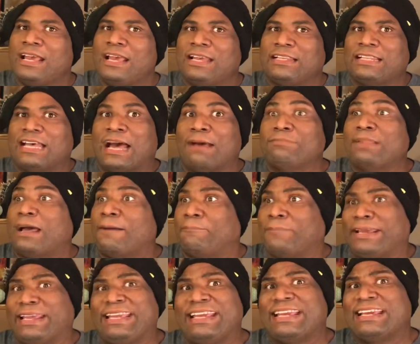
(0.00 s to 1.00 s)
that I'm not
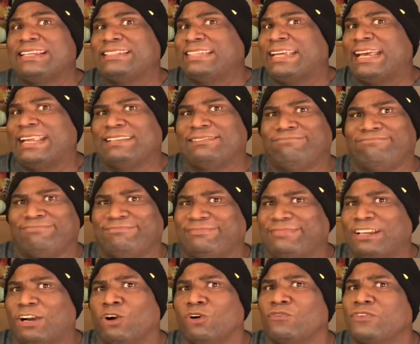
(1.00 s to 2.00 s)
paying that
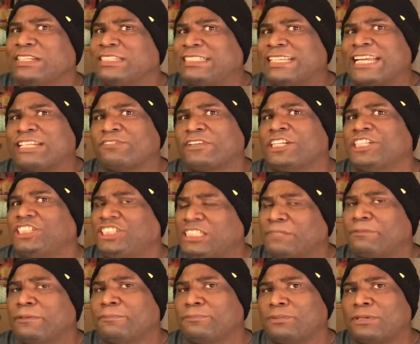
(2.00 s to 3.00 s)
over-exaggerated
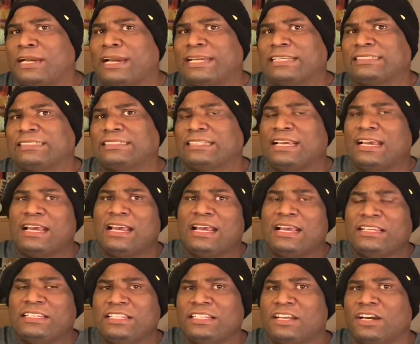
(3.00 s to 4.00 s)
shipping price,
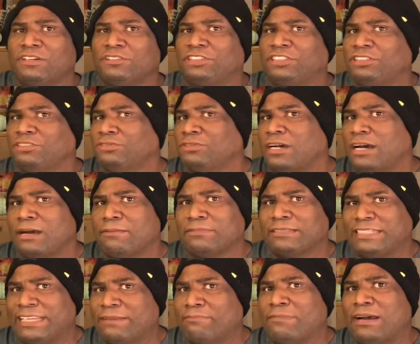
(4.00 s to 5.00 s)
you know, to
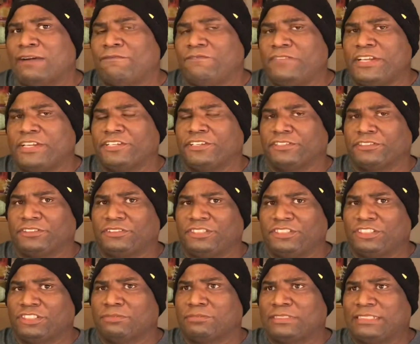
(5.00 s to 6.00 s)
get my figures. You
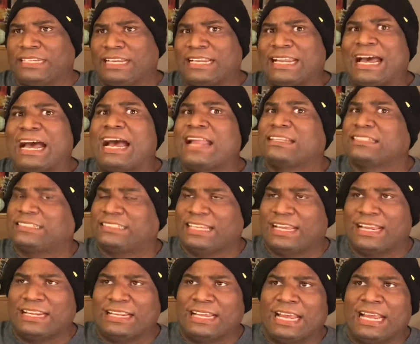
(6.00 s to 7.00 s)
see what I'm saying? I
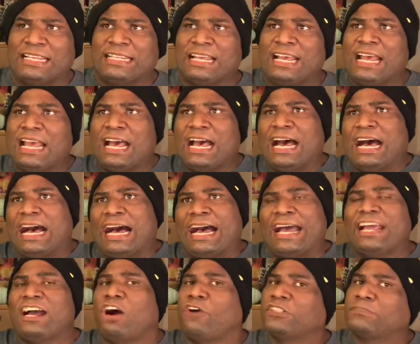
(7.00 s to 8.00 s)
understand that. I
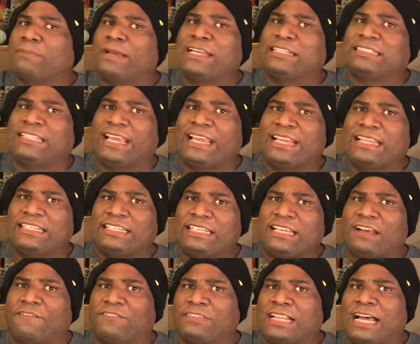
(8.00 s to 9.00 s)
always maintain the
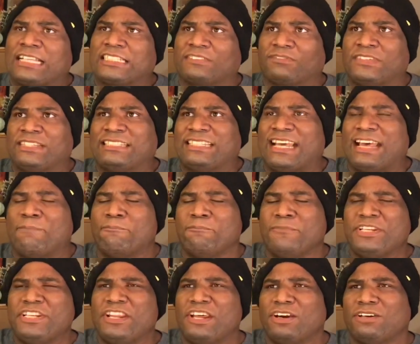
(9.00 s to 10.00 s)
philosophy that,
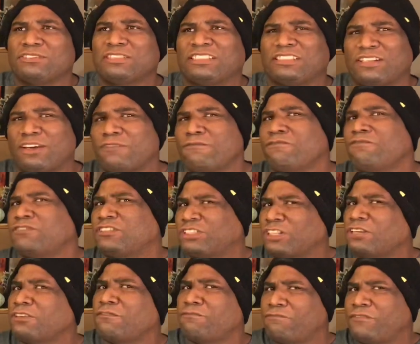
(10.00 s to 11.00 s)
you know, certain
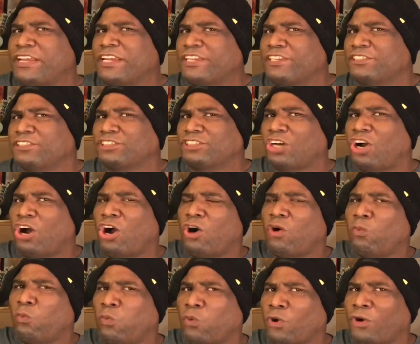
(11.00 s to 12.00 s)
figures are
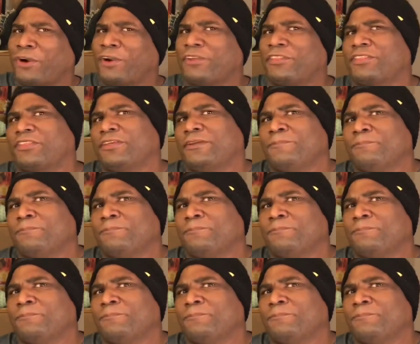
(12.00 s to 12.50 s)
worth